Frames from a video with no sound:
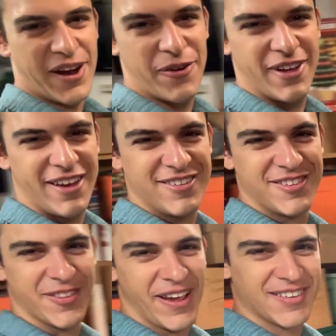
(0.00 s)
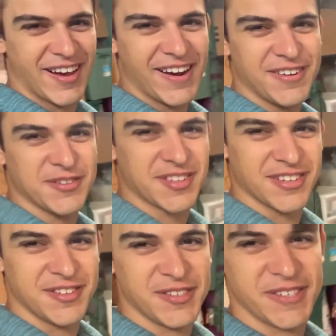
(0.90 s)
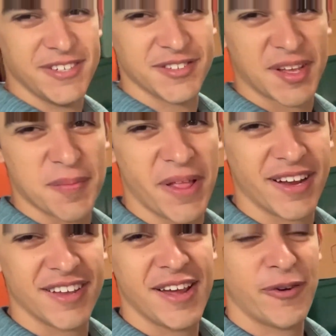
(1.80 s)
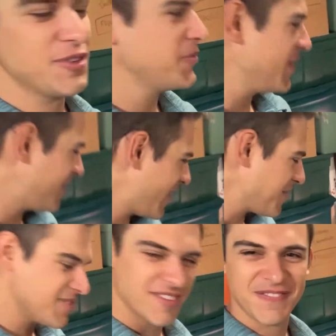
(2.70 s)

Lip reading: how is your leg tired? Did you skip leg day one too many times?